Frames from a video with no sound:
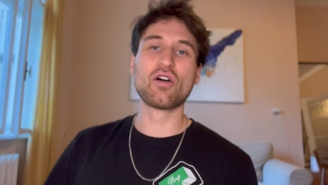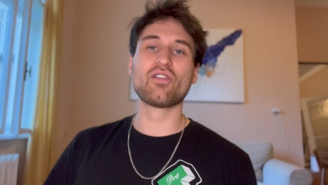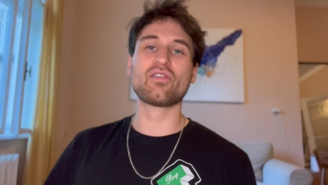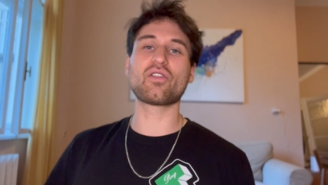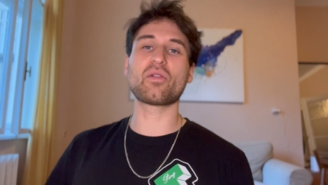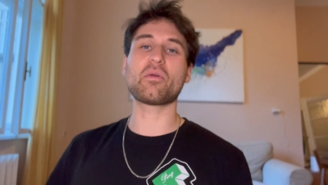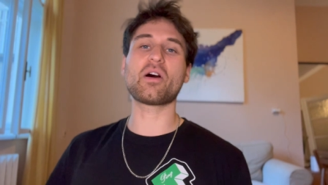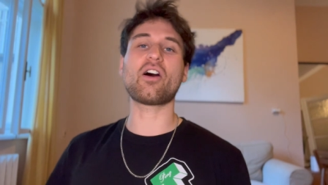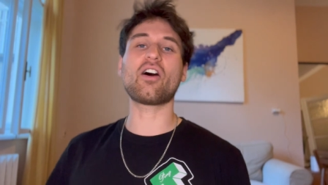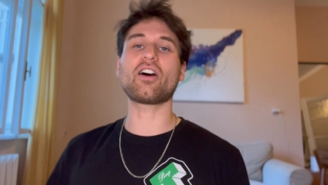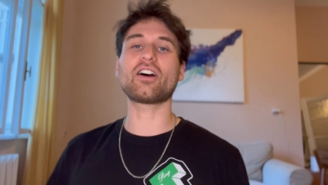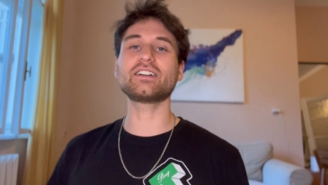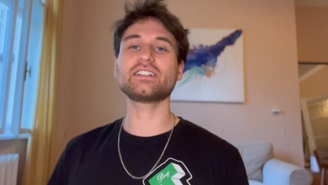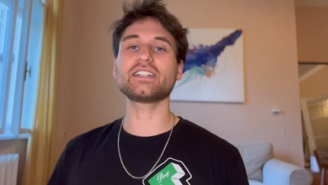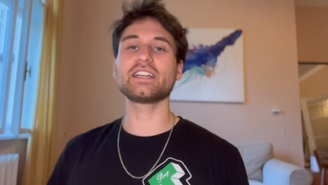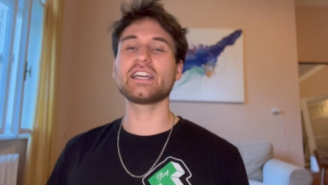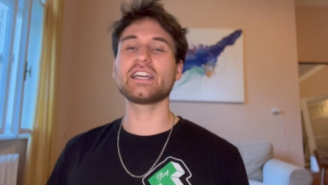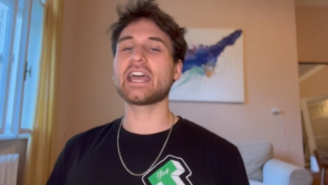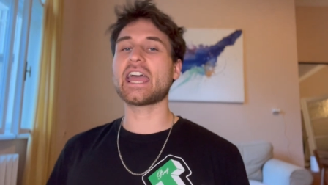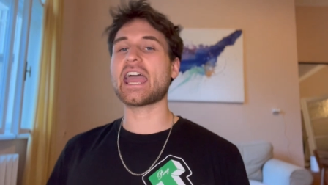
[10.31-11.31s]
for my art.
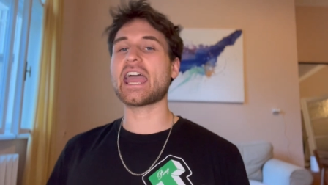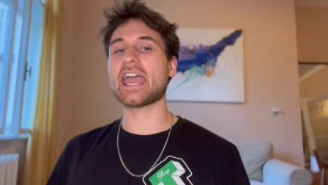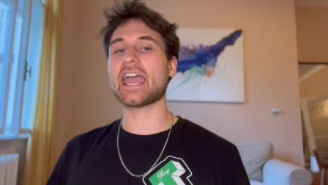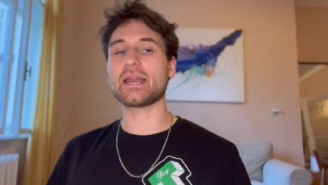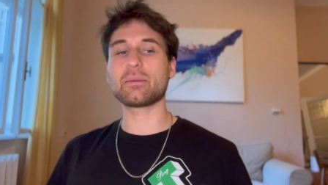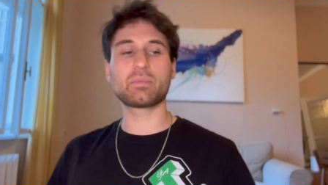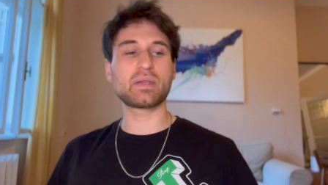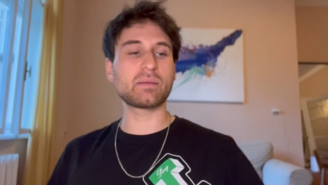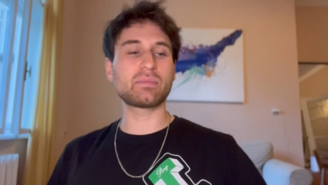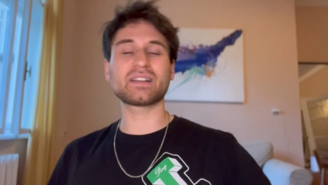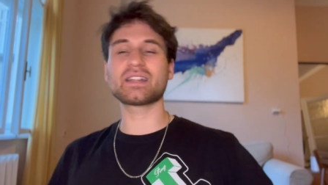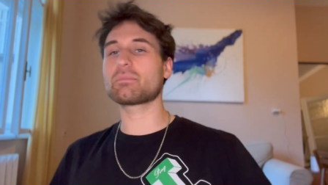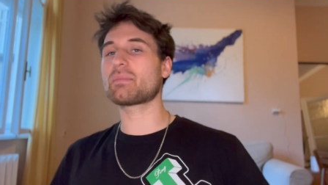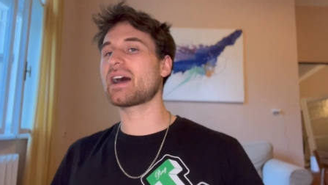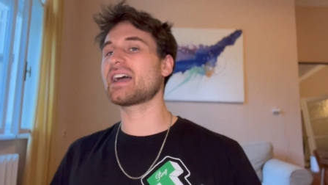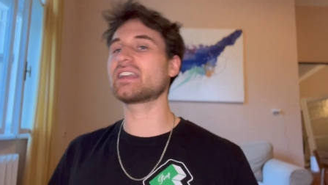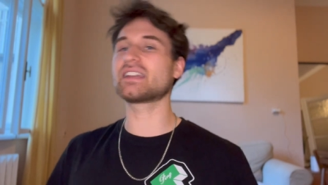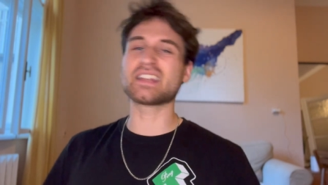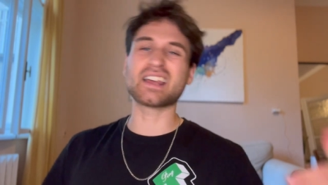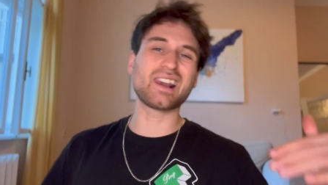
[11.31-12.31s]
And people that buy
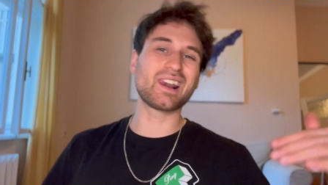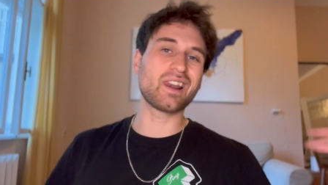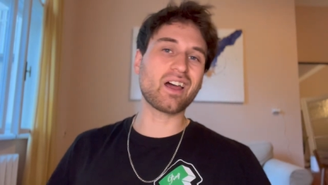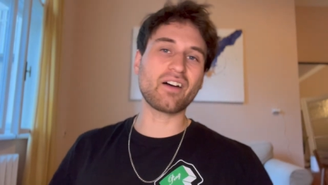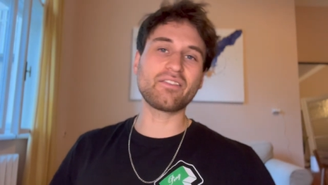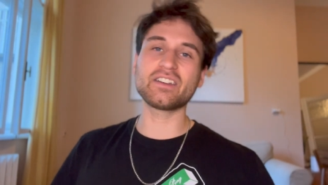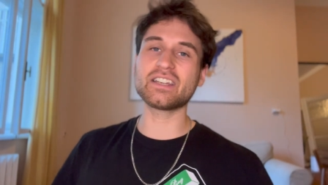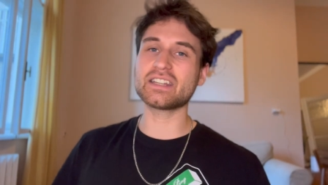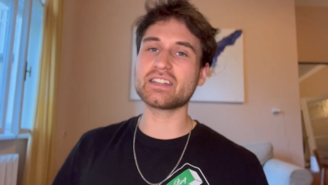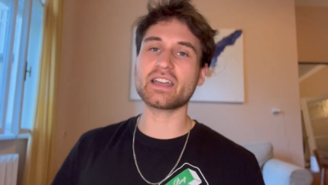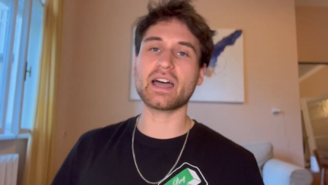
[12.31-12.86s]
it, they love it.